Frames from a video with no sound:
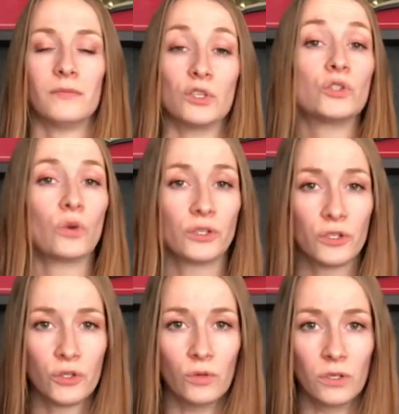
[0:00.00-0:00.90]
Swords are
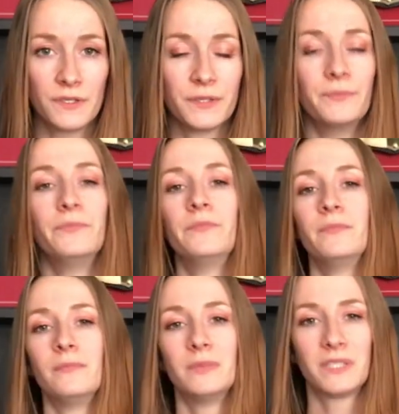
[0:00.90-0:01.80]
tools.
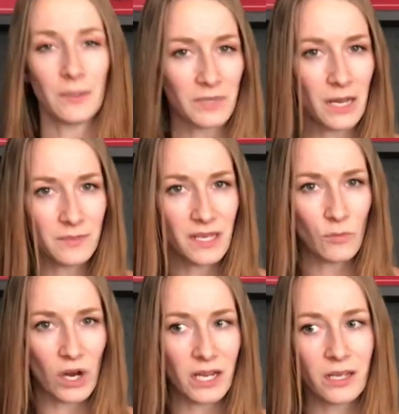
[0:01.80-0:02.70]
Sometimes they
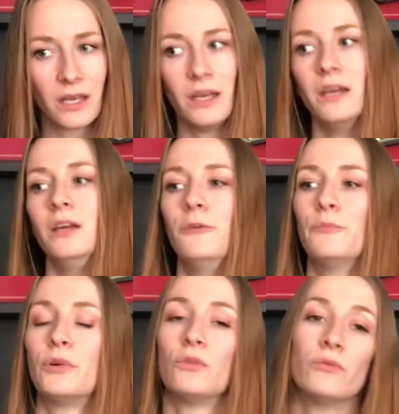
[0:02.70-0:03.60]
break,
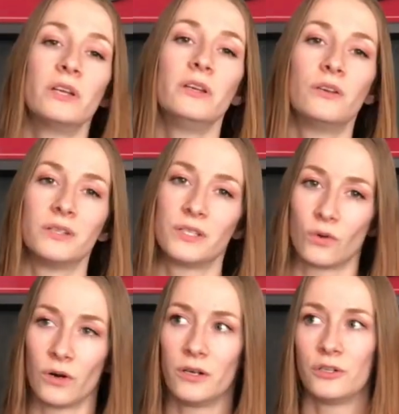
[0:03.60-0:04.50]
but a really good
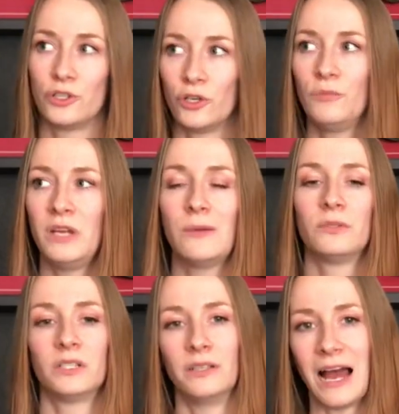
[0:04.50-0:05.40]
sword should be able
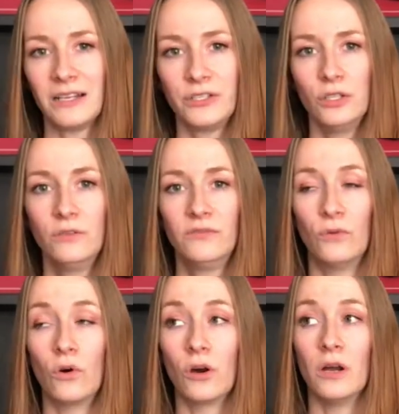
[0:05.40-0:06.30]
to last you
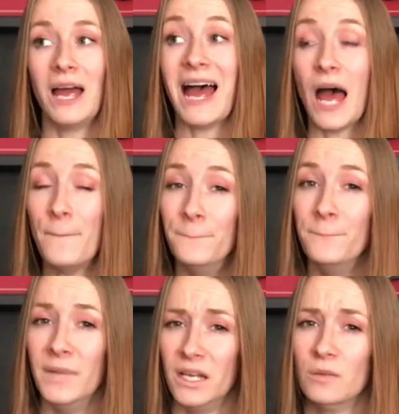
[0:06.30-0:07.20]
for at
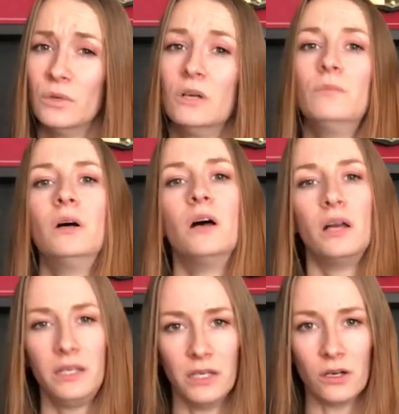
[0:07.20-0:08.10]
minimum a
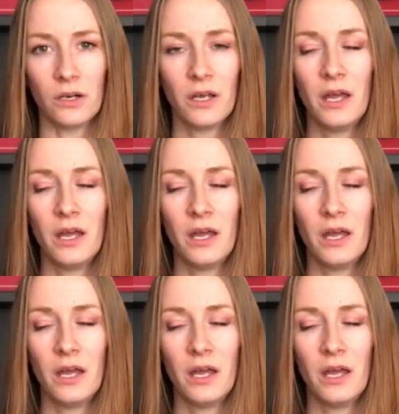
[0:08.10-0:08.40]
year.